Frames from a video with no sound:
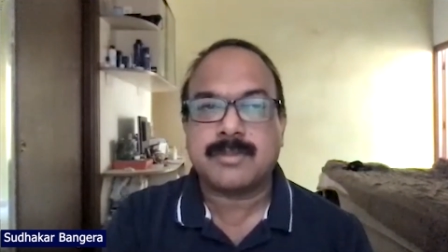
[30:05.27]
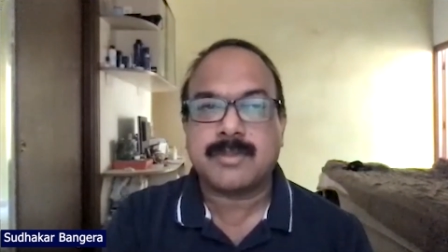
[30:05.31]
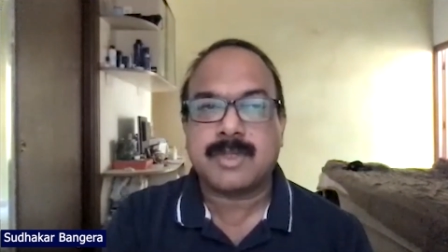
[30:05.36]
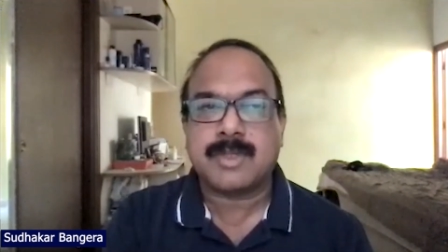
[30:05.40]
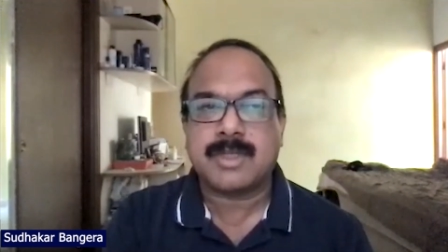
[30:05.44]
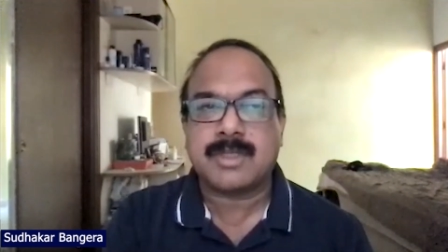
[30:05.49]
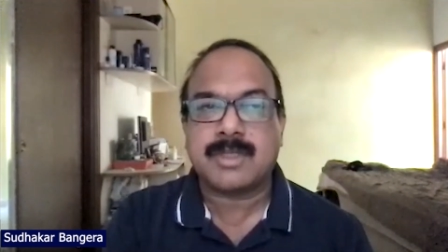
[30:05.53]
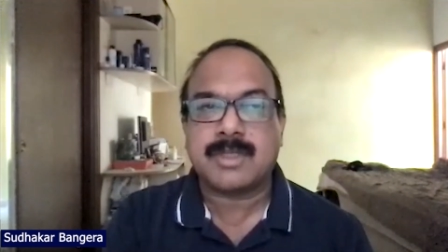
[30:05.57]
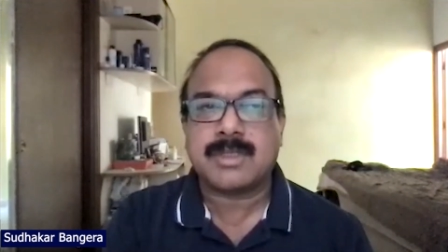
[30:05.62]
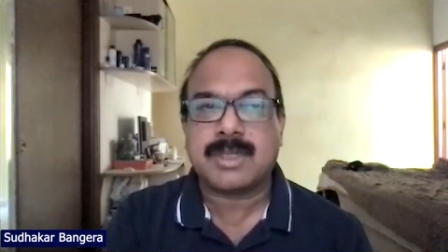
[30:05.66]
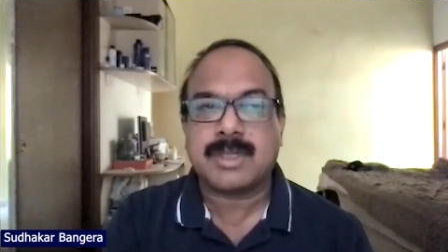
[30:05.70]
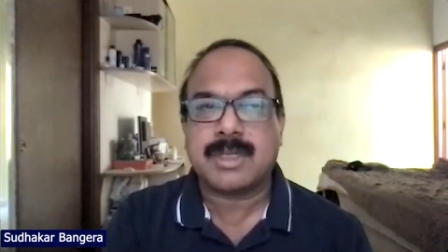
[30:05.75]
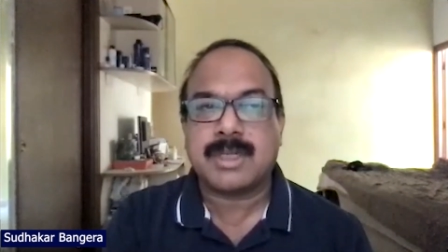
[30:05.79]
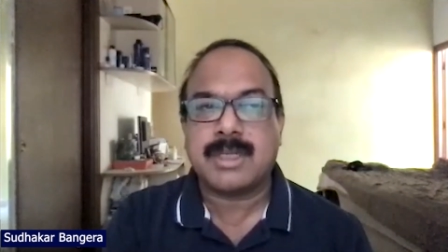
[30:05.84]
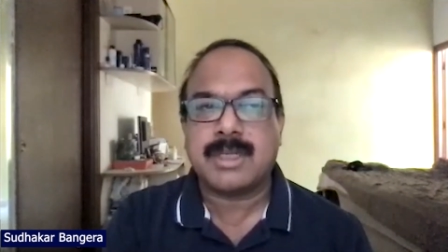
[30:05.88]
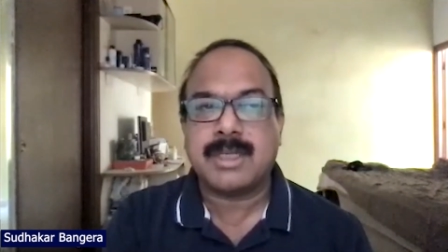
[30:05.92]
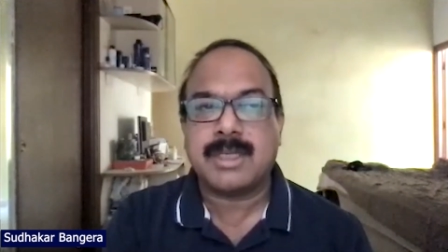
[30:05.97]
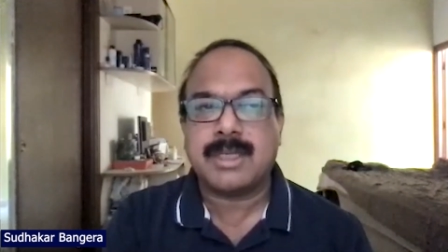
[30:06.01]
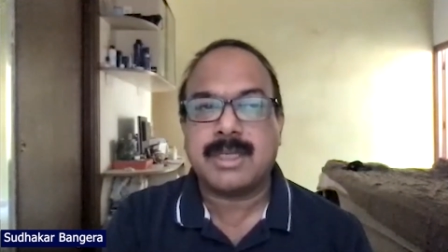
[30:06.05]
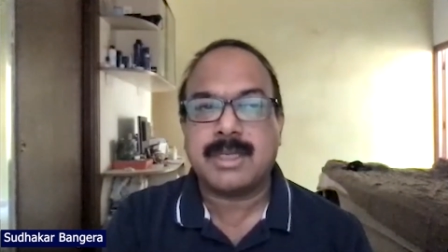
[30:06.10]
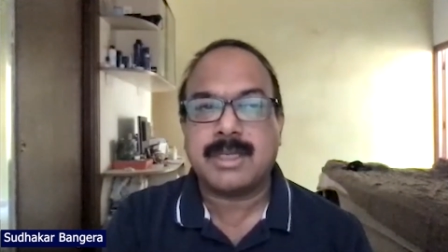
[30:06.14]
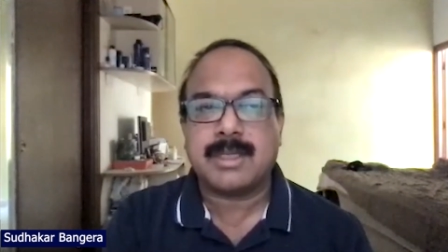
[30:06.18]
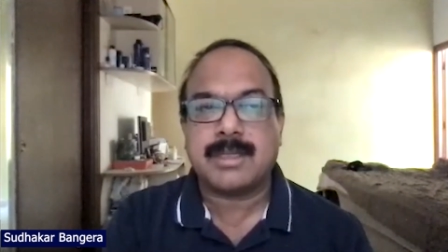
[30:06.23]
uh,
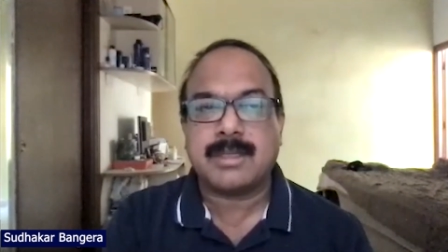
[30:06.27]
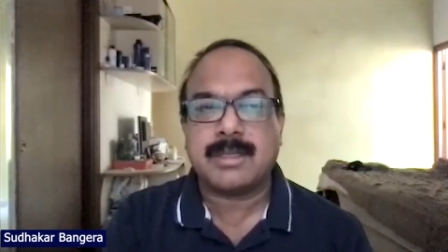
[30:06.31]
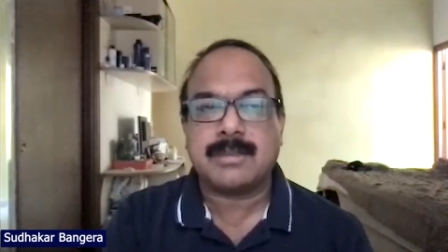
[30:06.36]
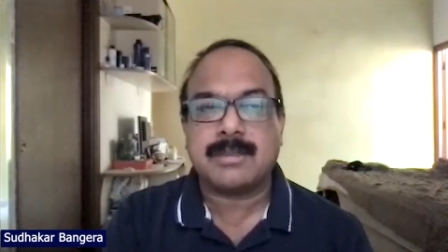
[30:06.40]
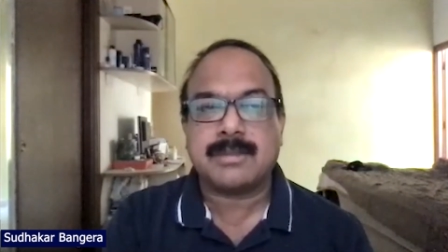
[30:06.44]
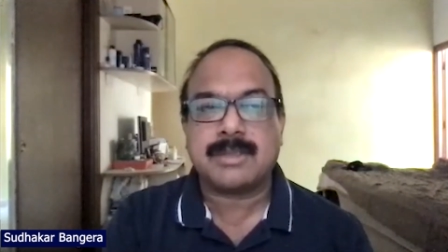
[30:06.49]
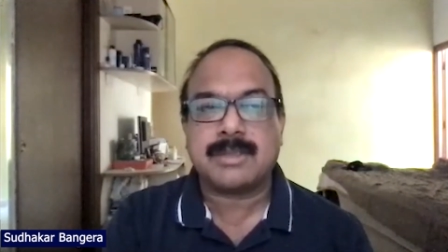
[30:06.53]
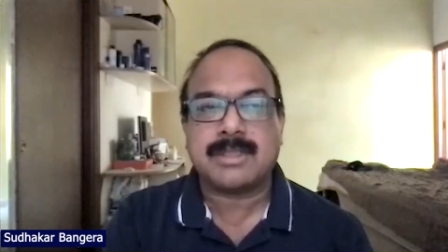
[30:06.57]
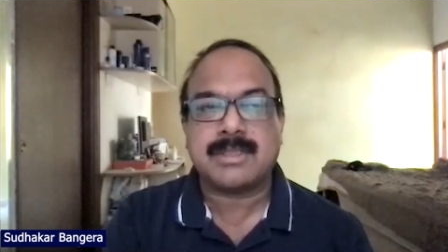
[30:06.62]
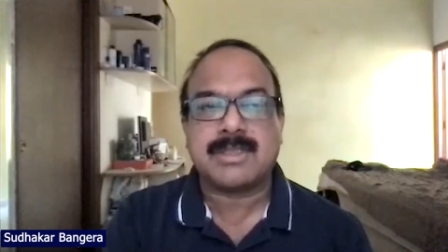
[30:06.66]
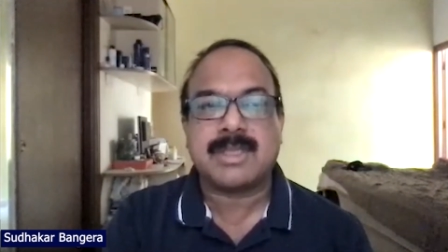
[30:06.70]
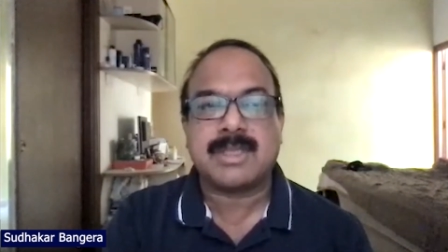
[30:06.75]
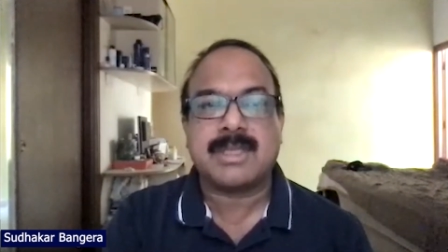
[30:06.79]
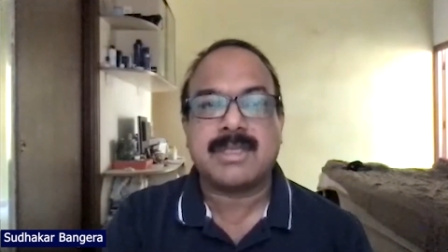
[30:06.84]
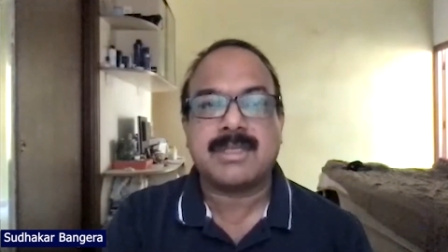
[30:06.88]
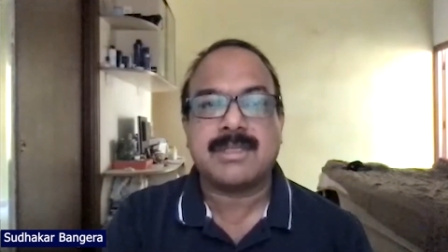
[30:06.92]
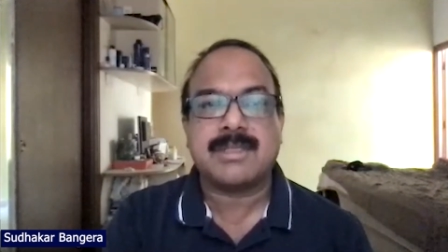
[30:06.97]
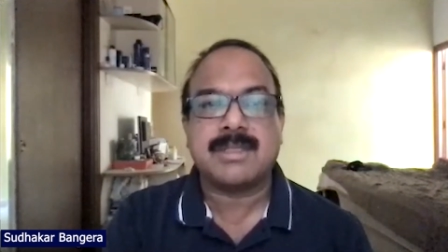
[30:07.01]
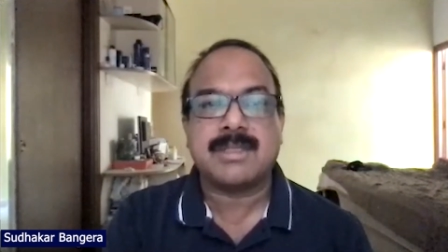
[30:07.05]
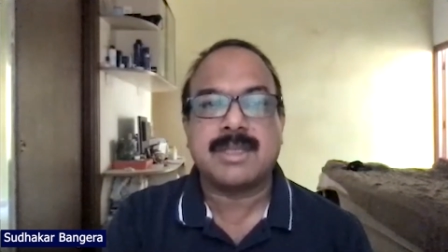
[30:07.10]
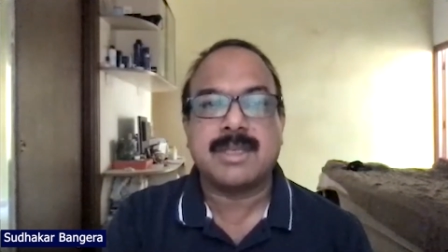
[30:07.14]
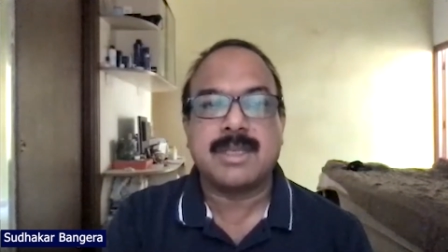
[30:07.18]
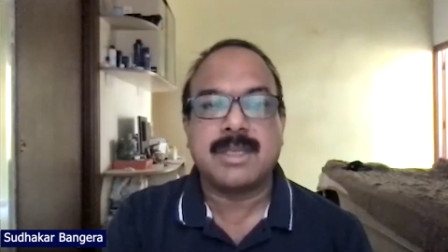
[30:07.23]
study uh, such
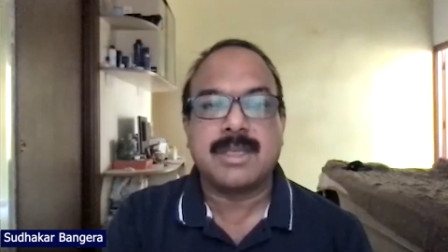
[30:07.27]
things